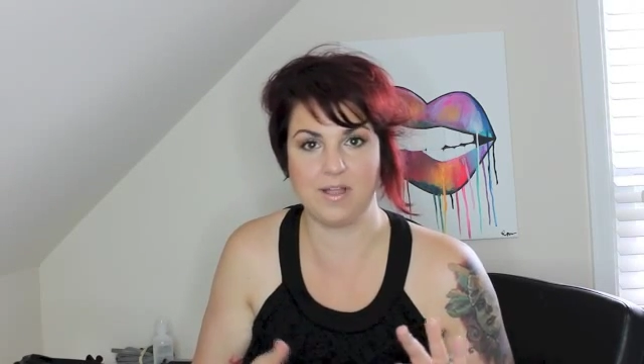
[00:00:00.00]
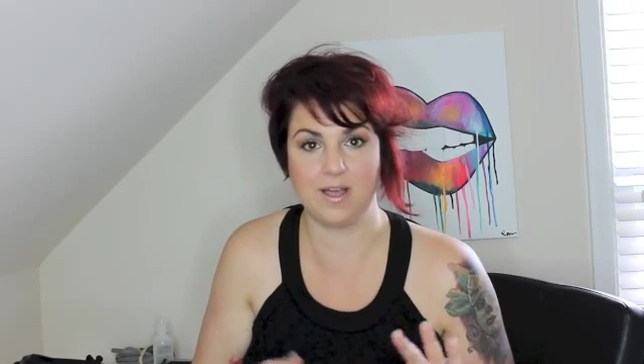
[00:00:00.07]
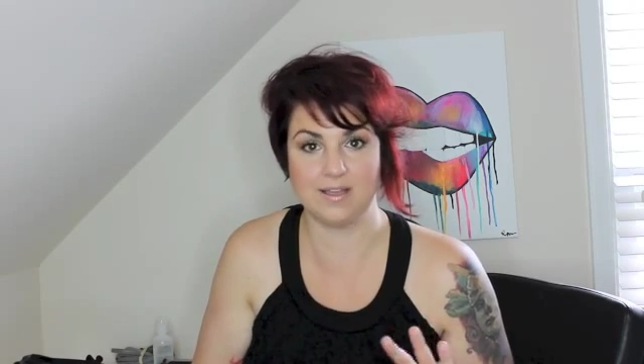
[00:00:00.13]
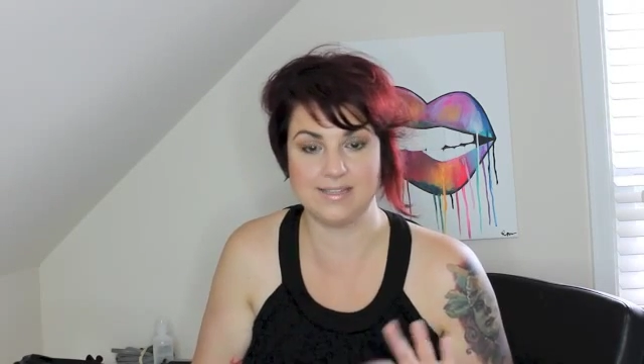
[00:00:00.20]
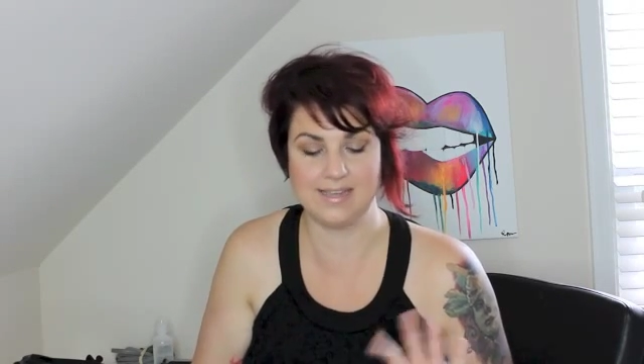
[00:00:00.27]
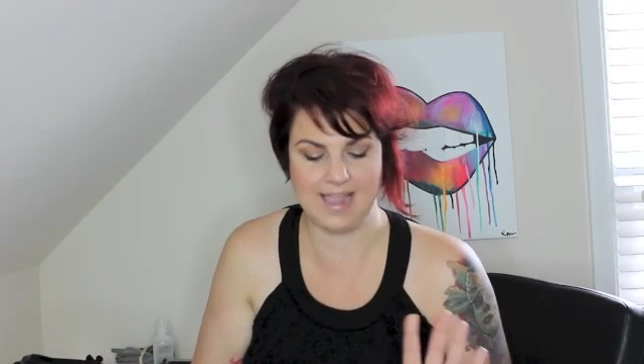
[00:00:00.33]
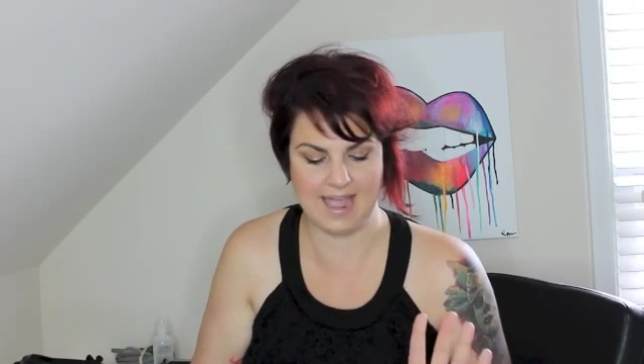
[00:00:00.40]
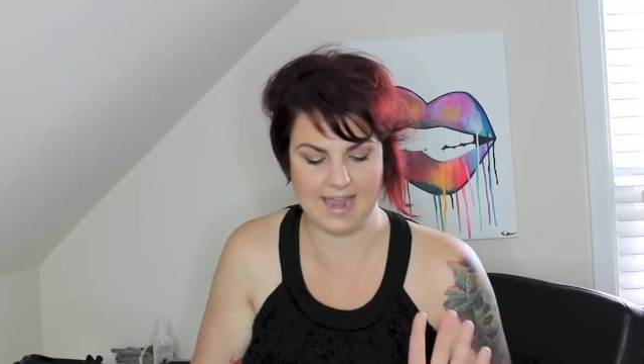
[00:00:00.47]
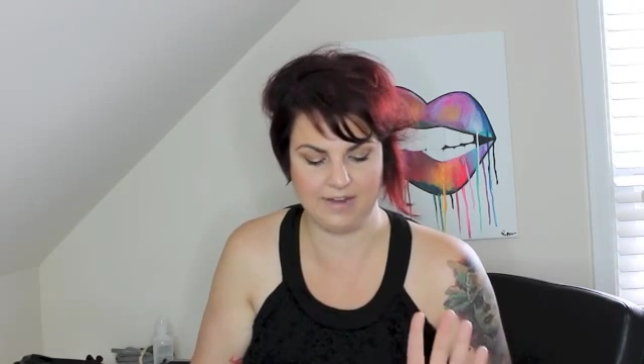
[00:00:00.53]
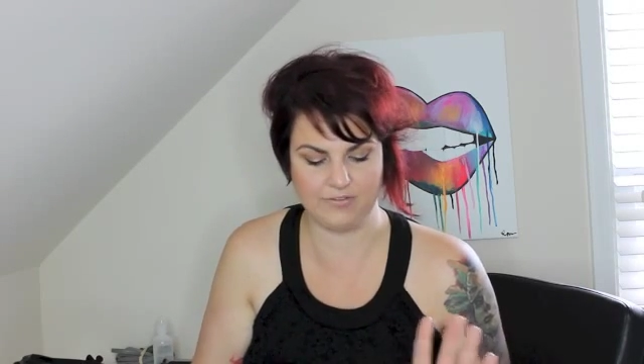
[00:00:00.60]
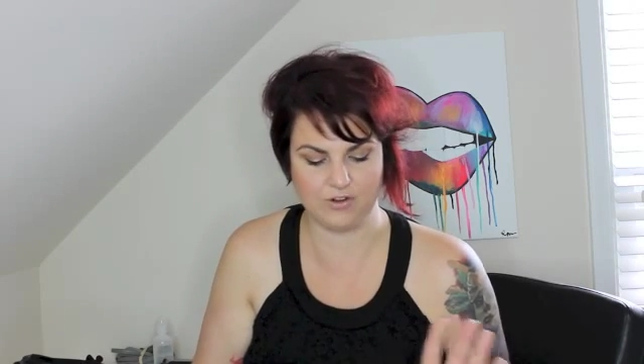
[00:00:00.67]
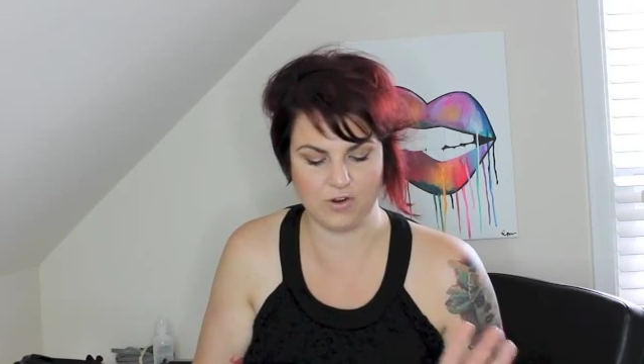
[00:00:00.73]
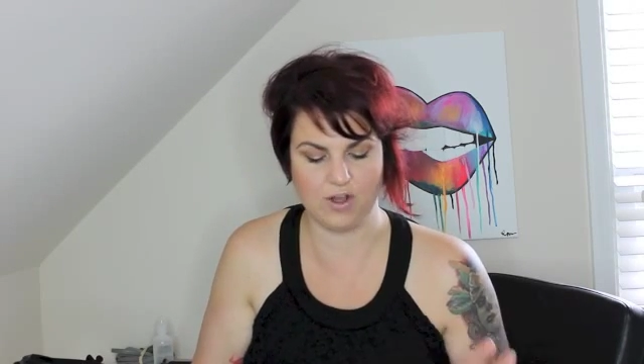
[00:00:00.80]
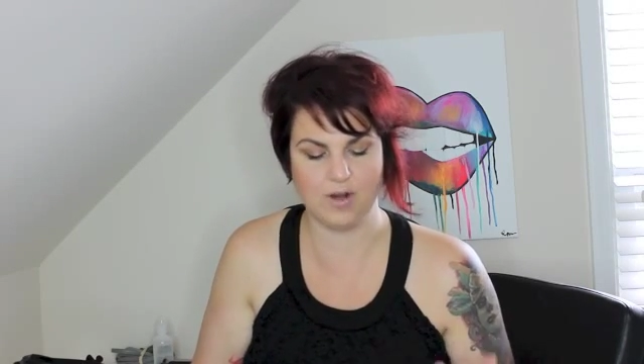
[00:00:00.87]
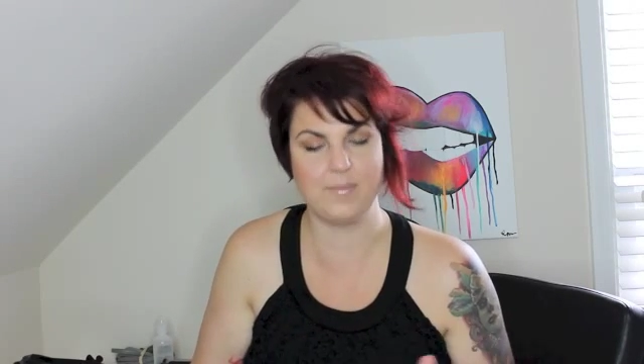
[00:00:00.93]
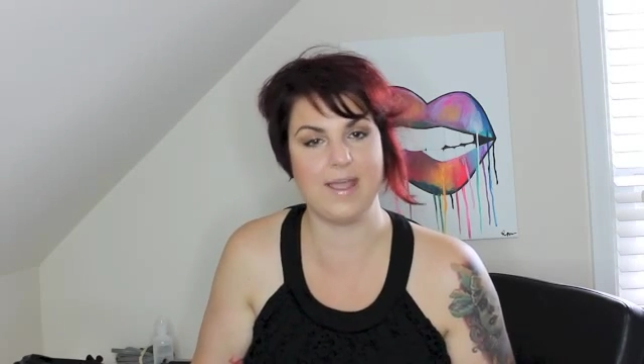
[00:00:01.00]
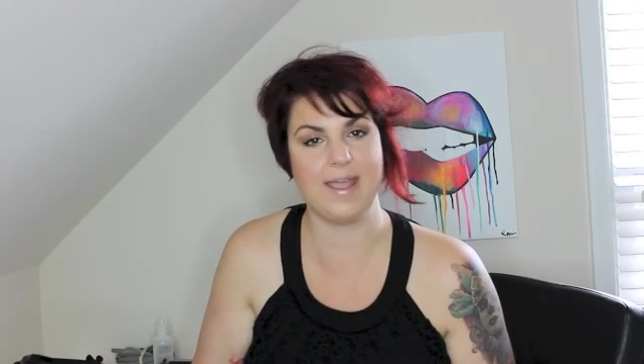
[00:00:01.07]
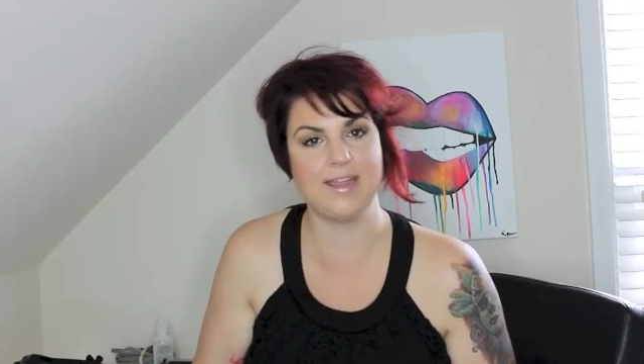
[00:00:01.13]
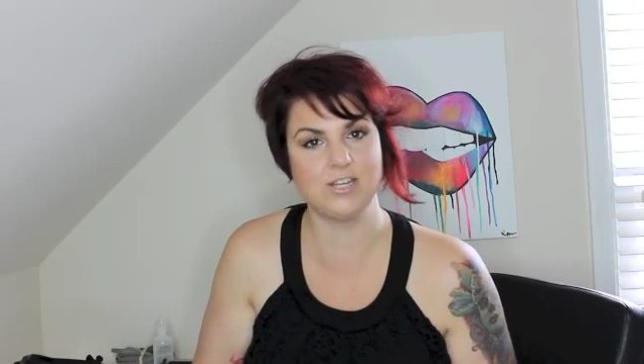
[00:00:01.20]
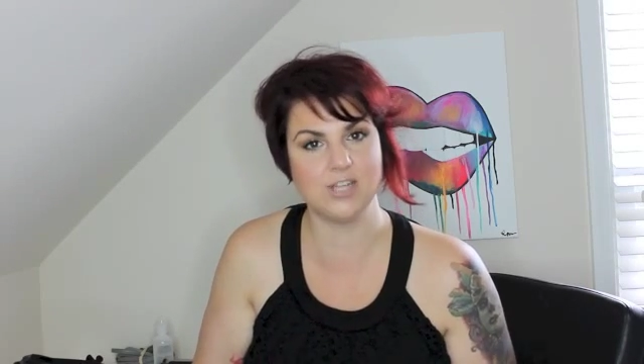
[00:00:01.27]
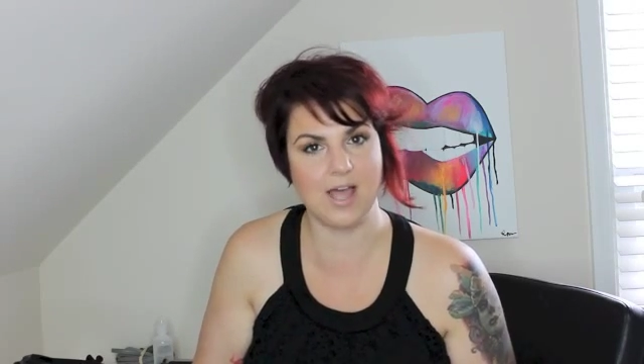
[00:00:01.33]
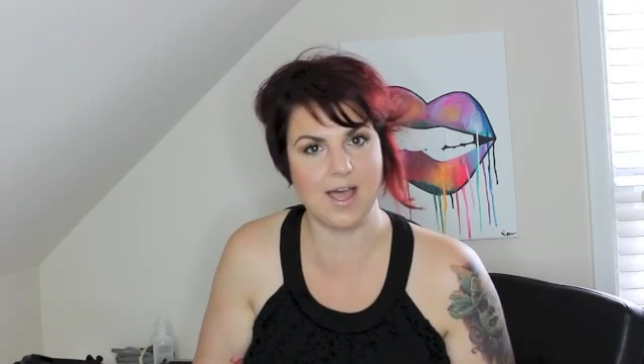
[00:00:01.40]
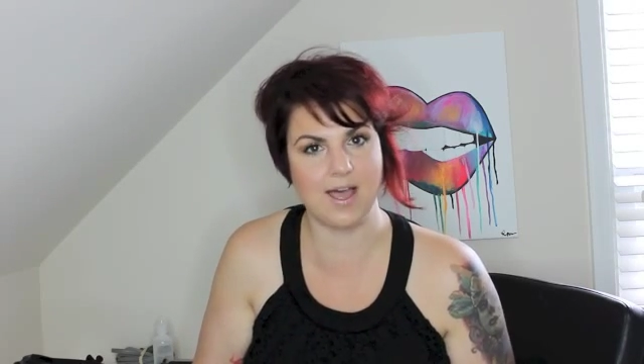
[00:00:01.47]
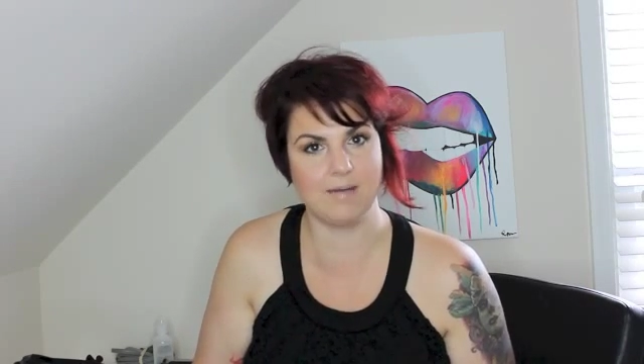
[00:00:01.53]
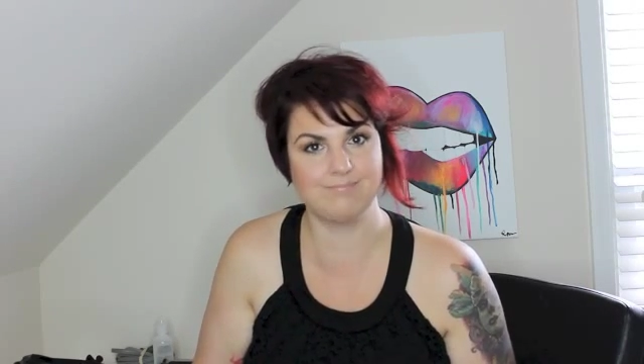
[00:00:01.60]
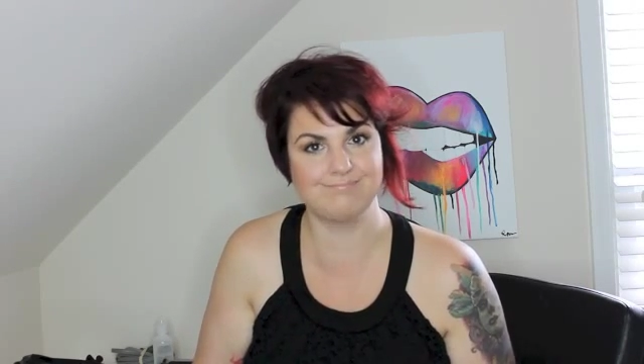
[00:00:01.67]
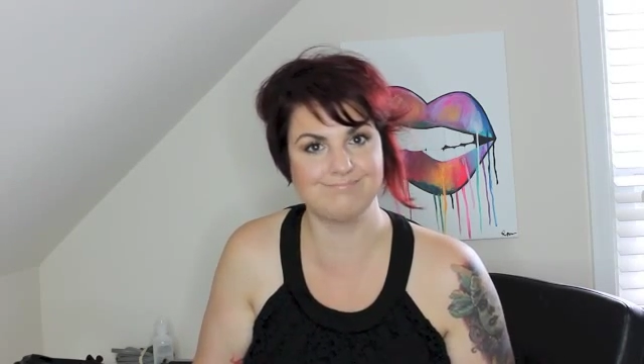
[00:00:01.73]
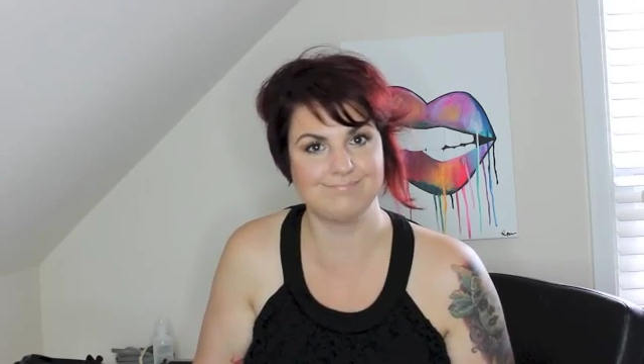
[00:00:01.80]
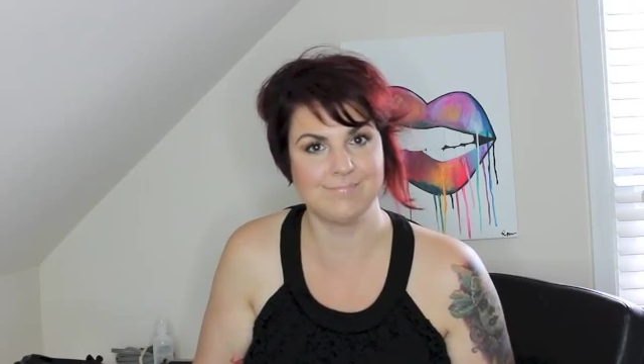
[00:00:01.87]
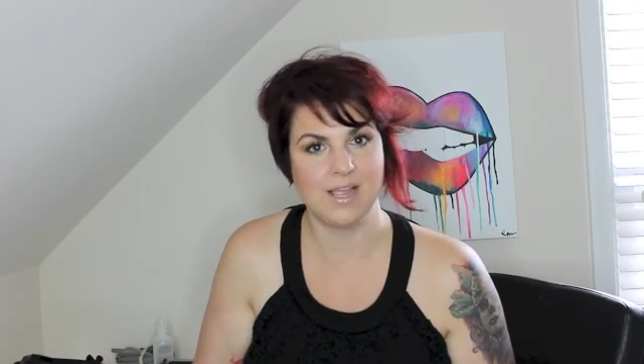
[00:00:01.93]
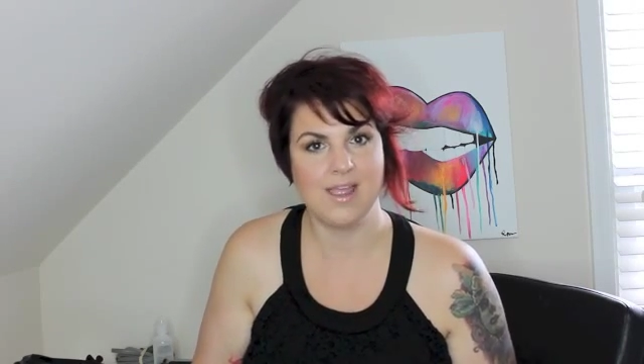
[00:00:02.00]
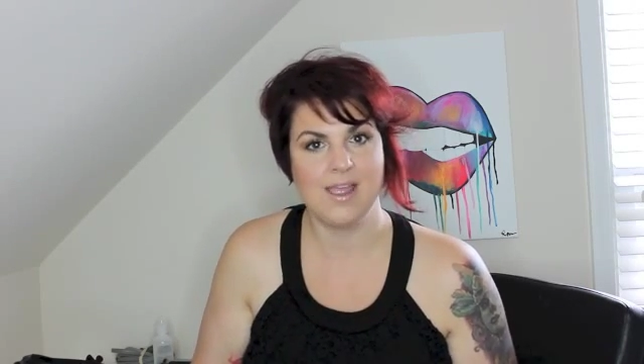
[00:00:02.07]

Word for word: because again, if you're on a paying job